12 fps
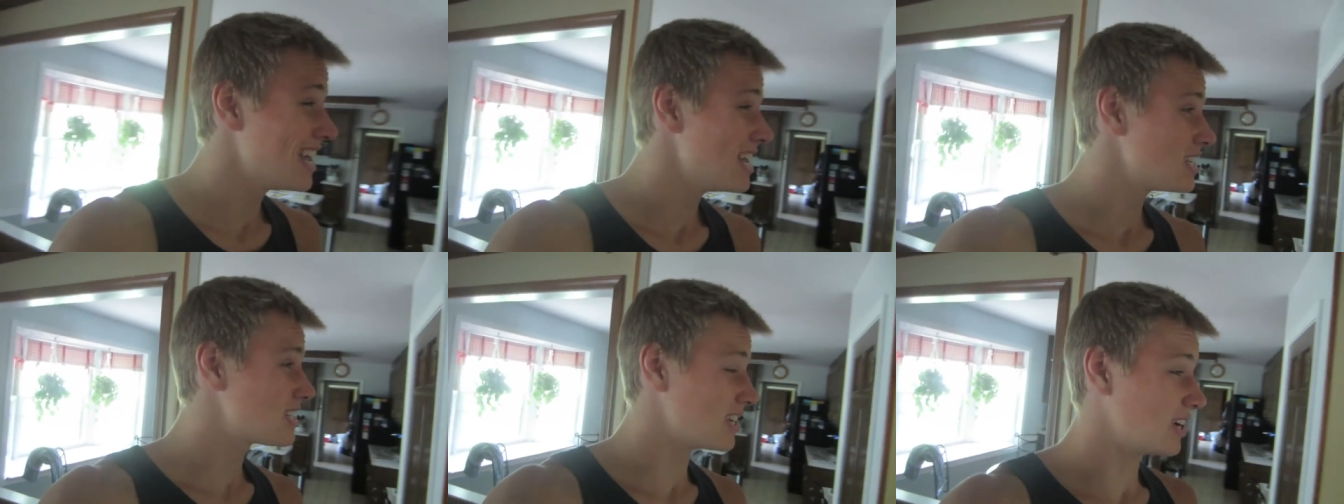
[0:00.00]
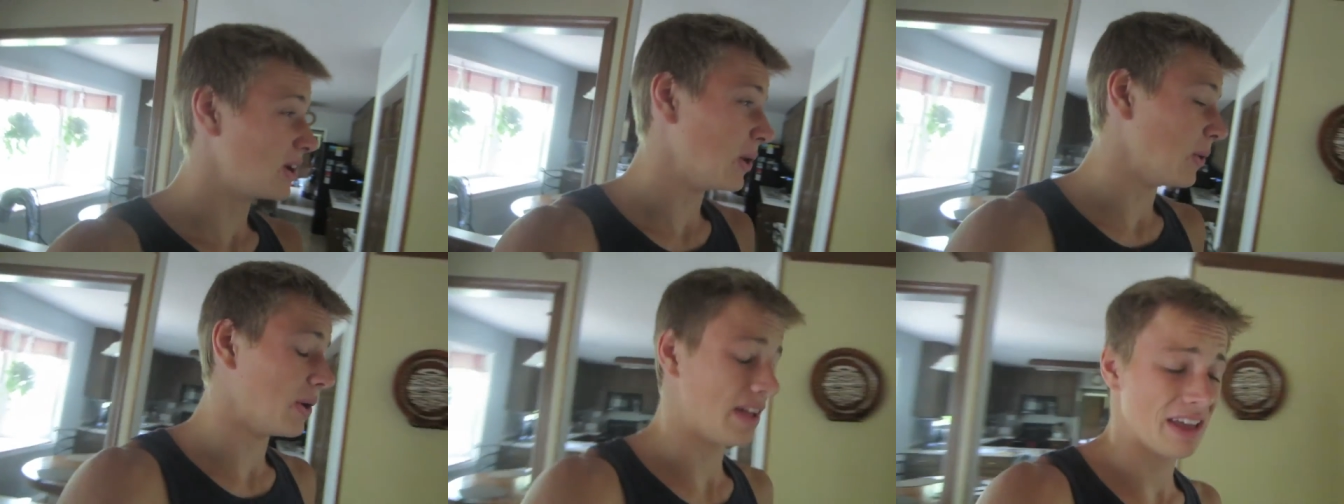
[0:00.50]

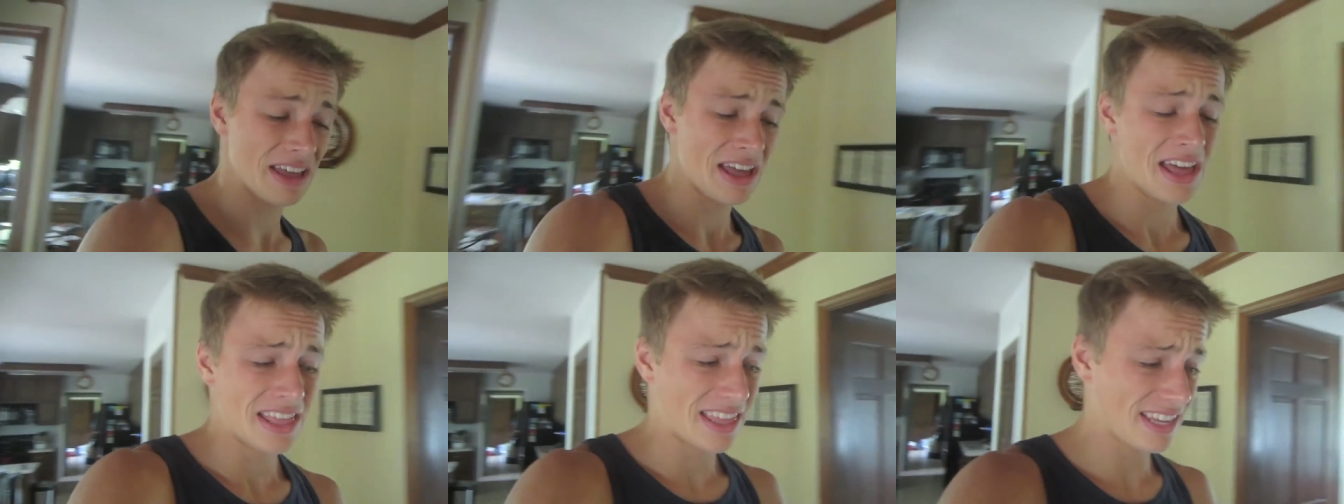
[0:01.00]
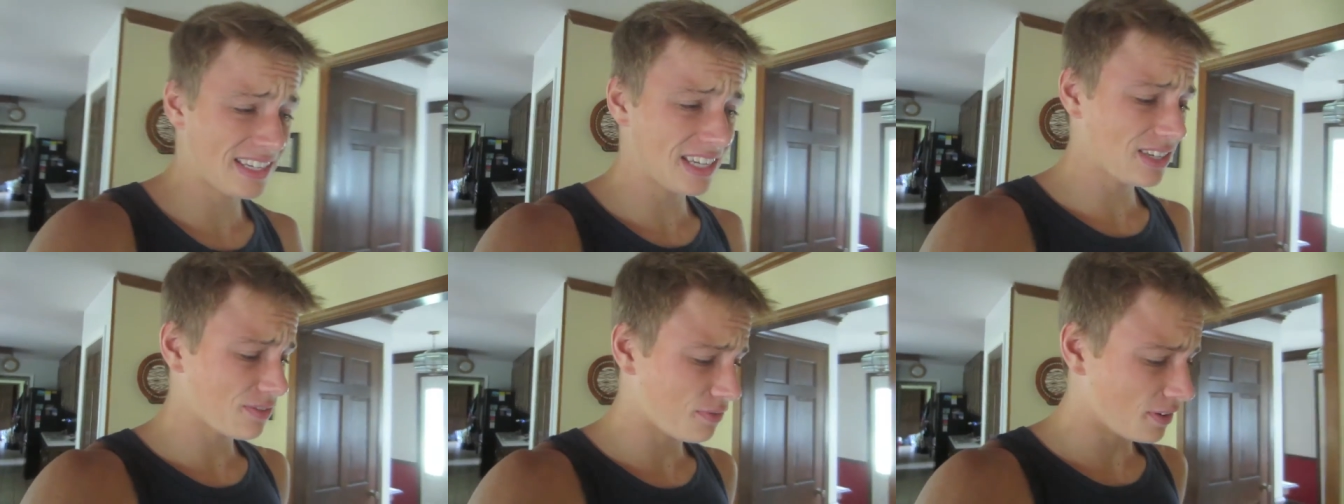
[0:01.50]
So this
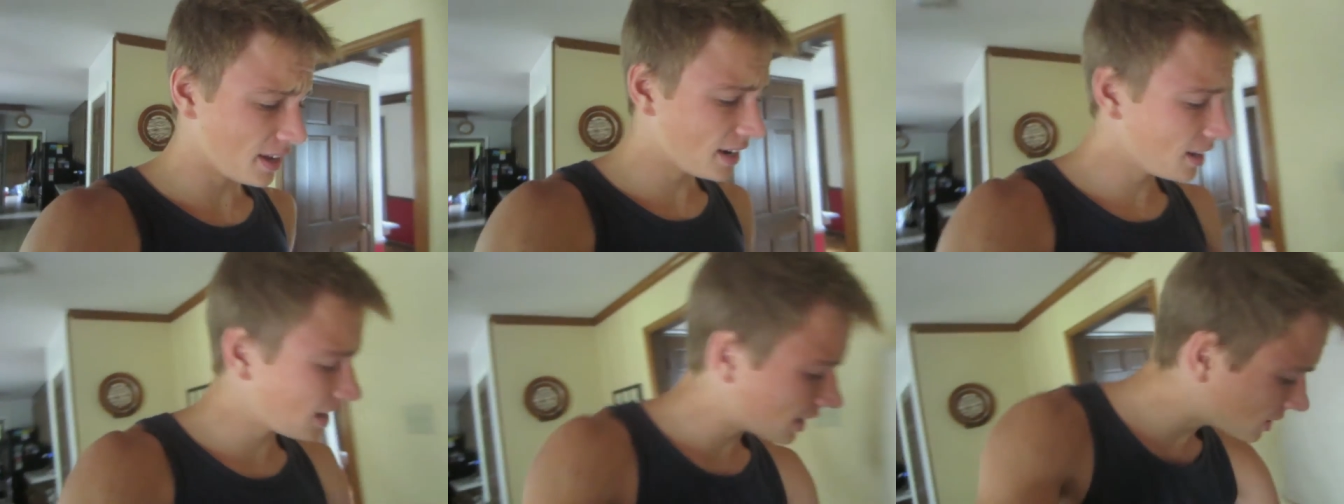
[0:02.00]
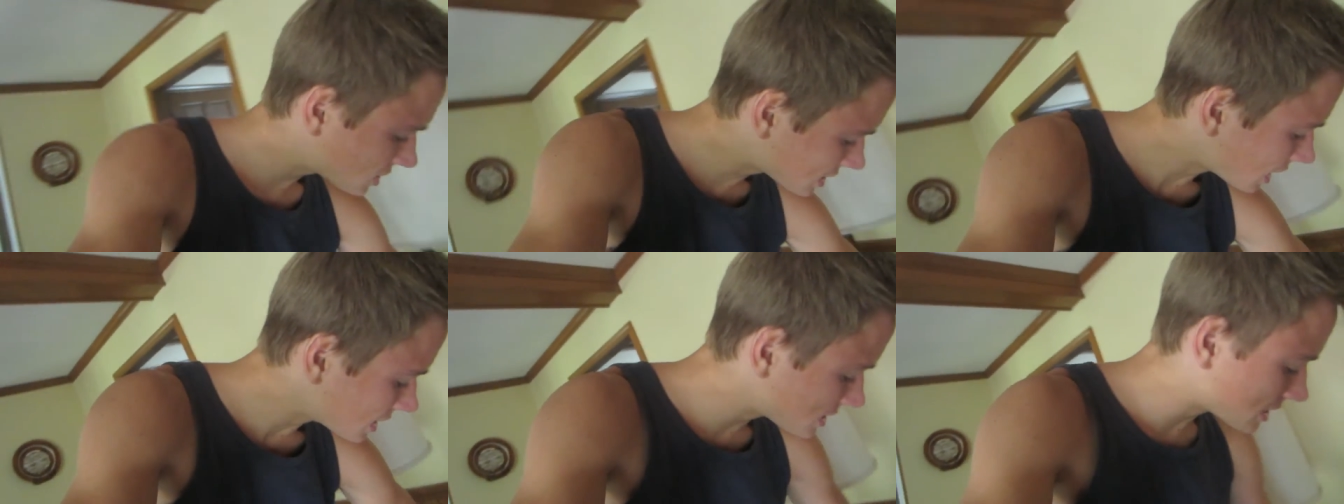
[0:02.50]
is fun. I just
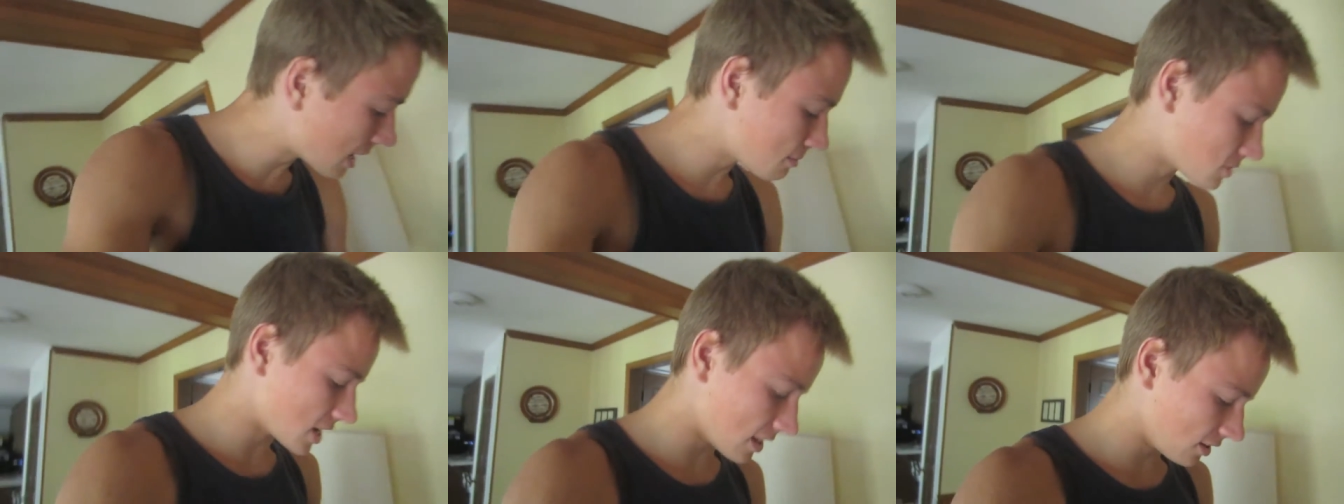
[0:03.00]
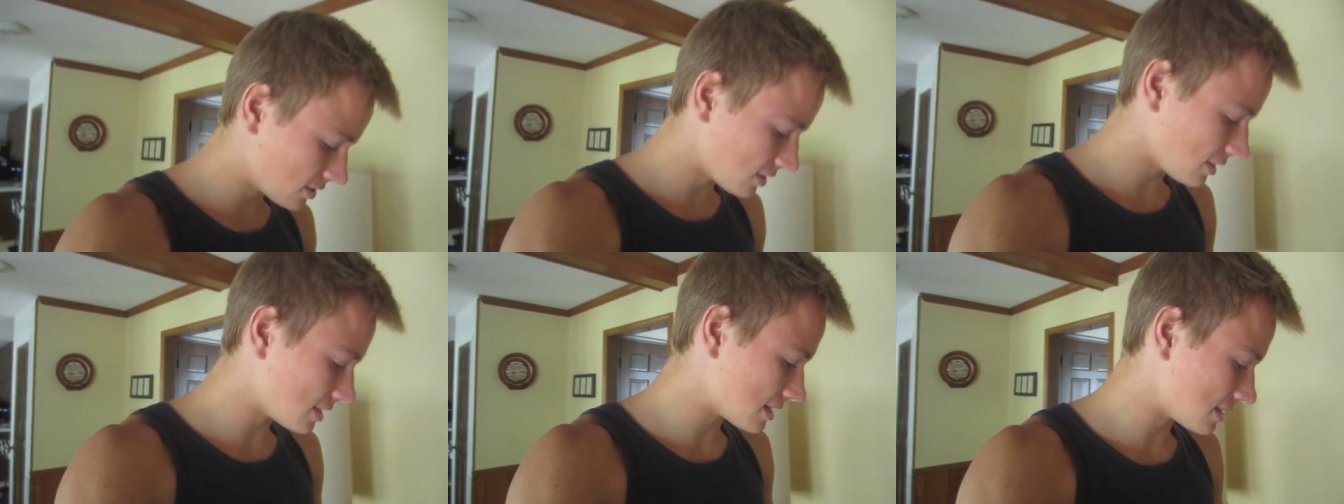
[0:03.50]
got a Snapchat. Let's
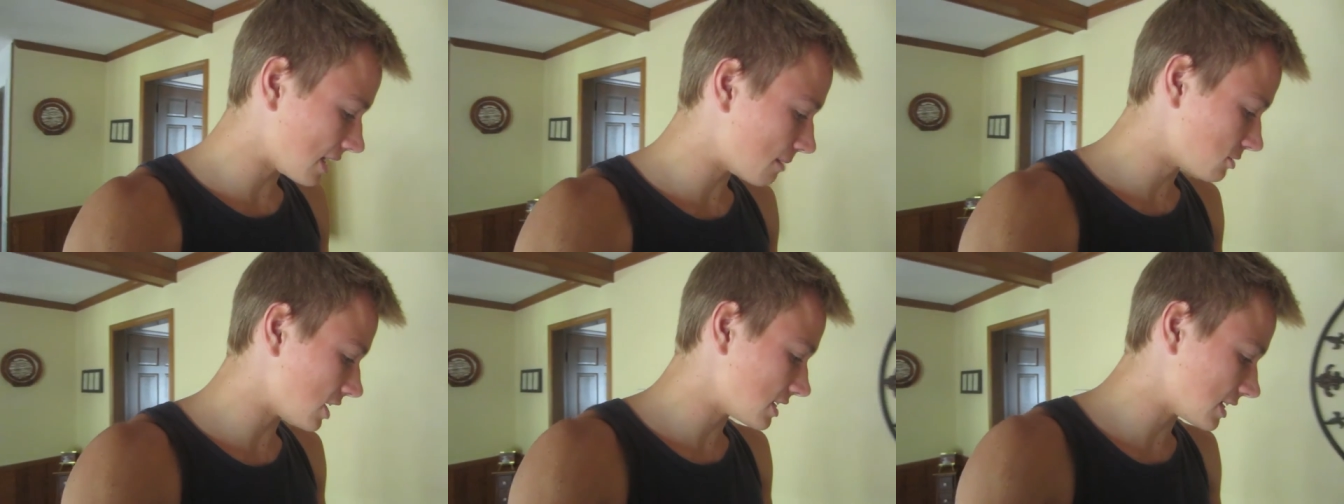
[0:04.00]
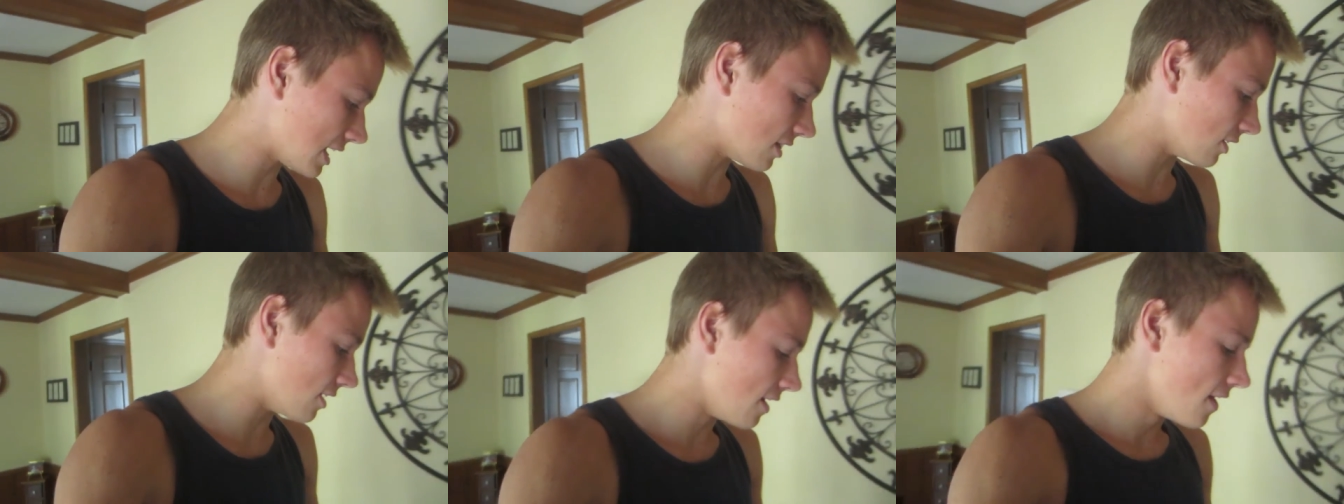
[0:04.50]
look at the Snapchat
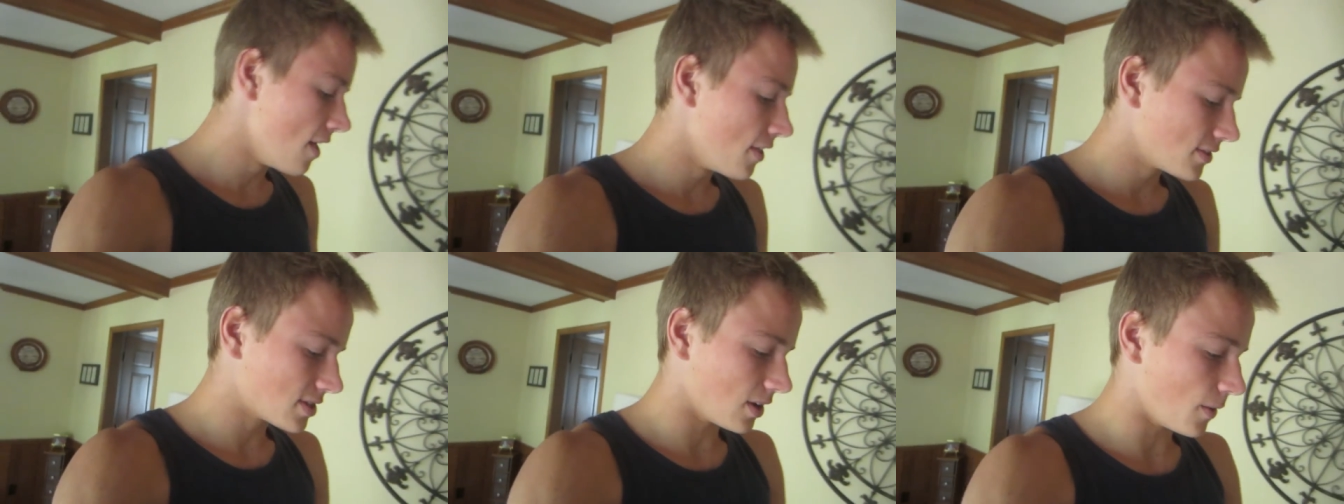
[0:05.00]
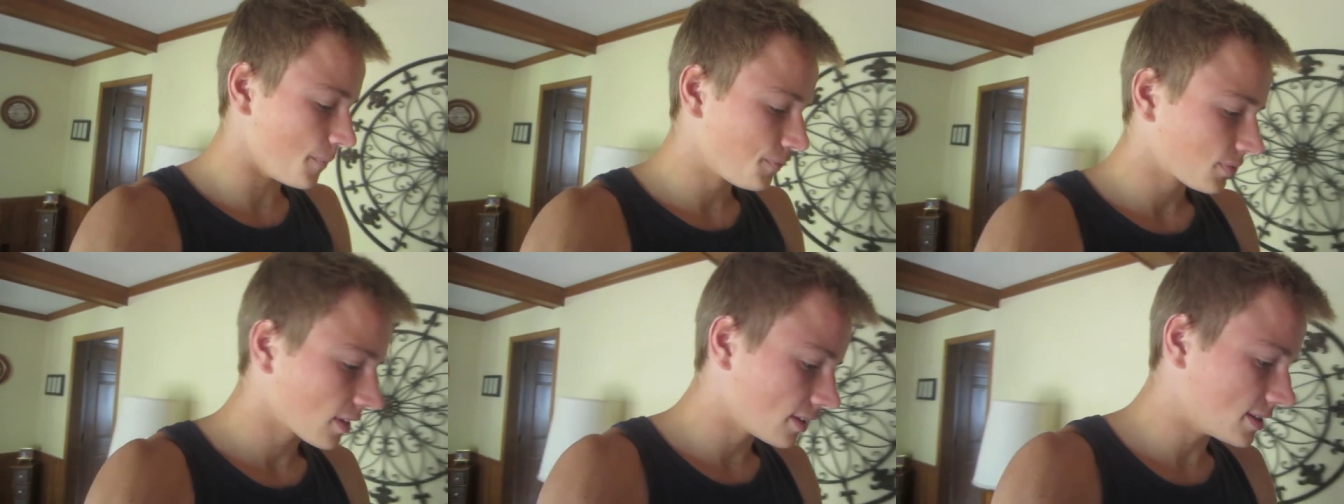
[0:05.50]
together. So
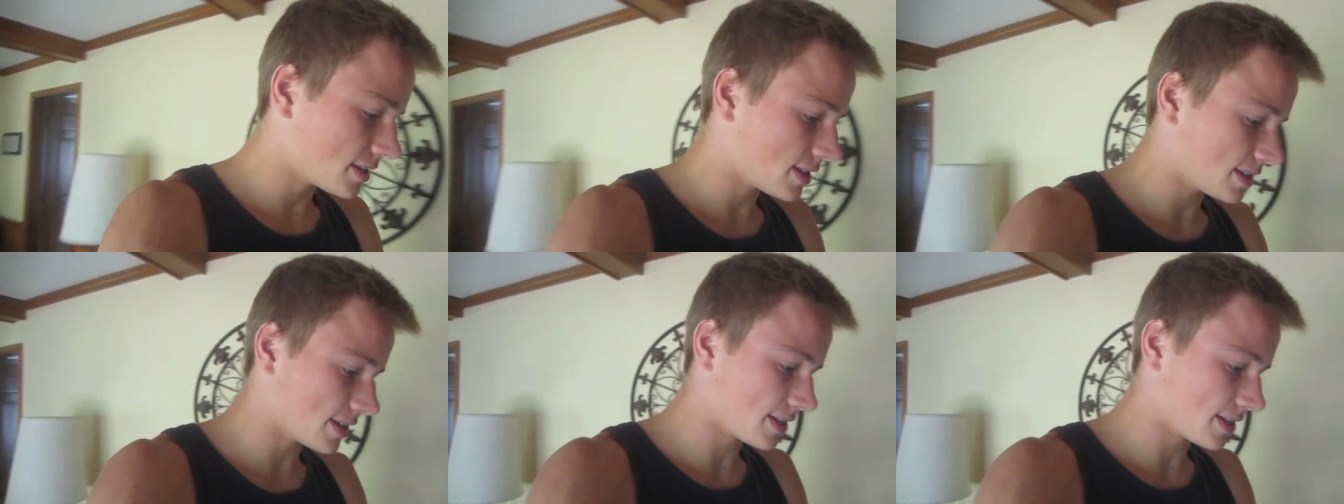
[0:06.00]
this is a